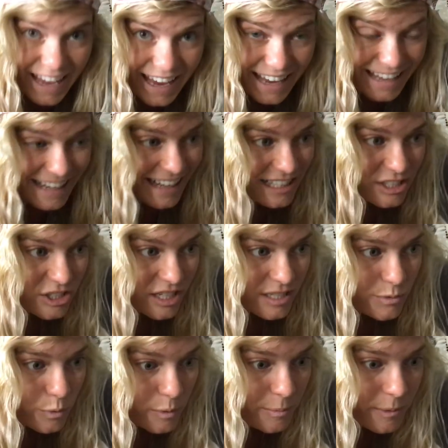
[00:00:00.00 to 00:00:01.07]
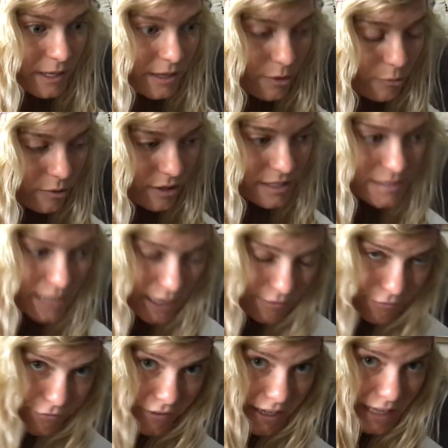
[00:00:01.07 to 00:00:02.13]
and it just would be a really tight
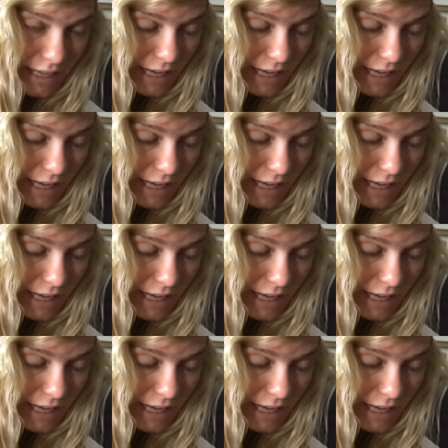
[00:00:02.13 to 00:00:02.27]
fit,